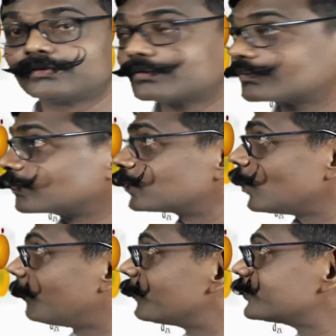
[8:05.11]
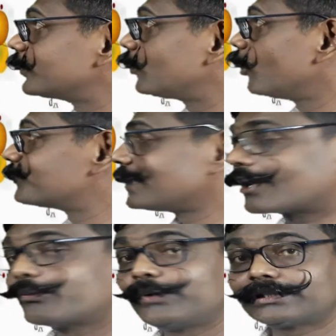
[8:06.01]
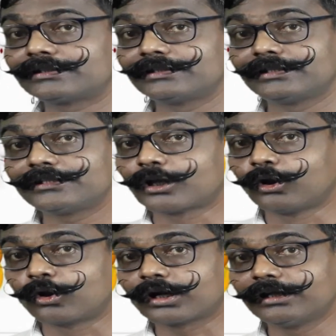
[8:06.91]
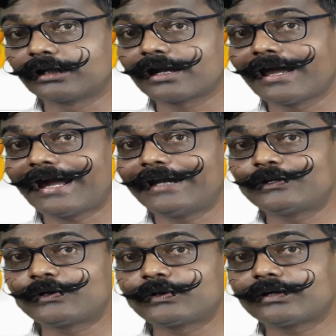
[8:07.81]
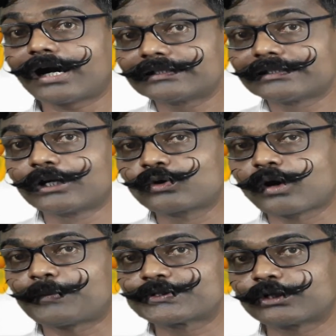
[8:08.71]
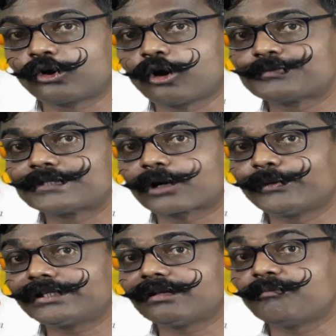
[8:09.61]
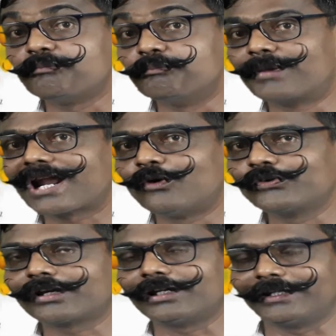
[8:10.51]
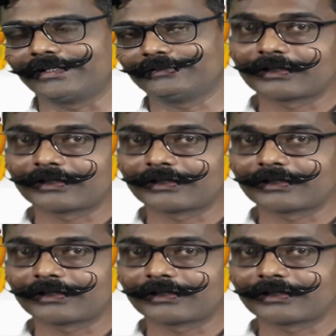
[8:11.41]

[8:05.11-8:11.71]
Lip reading: So two opposite lobes are with yellow color and other two opposite lobes are with brown color.